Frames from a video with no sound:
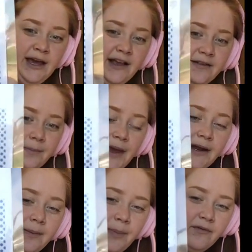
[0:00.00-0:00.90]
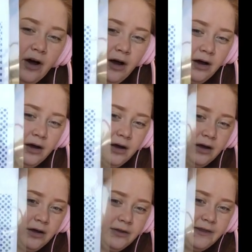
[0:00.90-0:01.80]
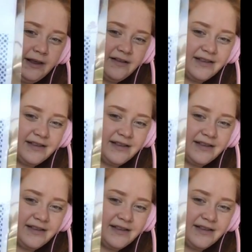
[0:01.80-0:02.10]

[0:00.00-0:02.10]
it's made up of all these